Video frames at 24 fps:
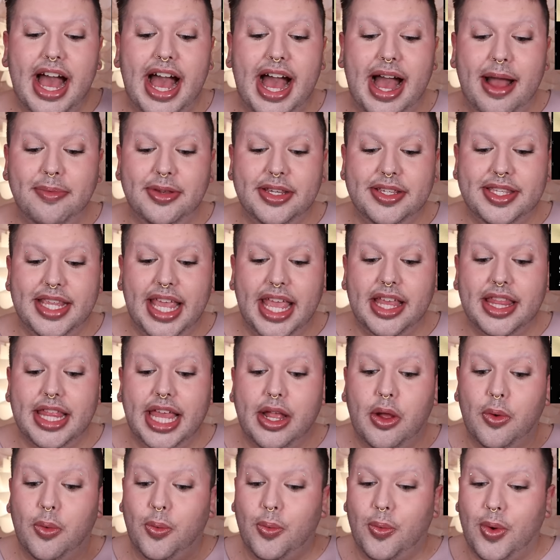I'm just saying,
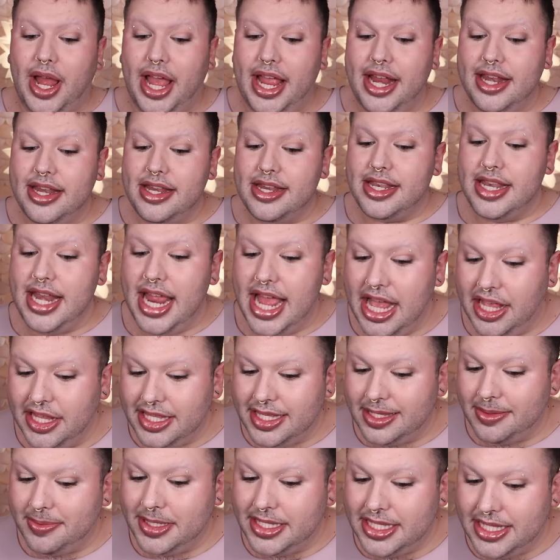like, right now
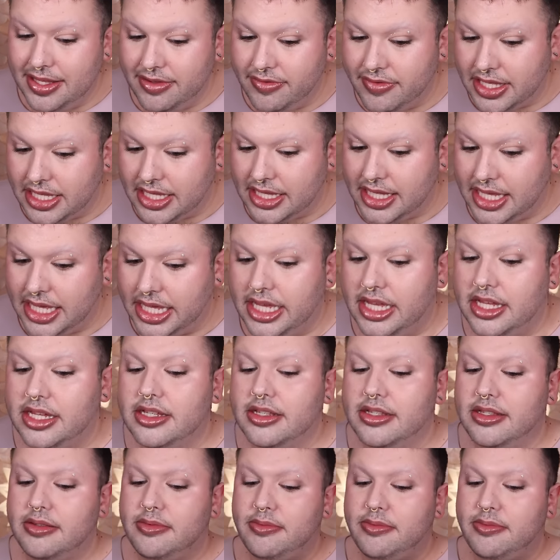specifically,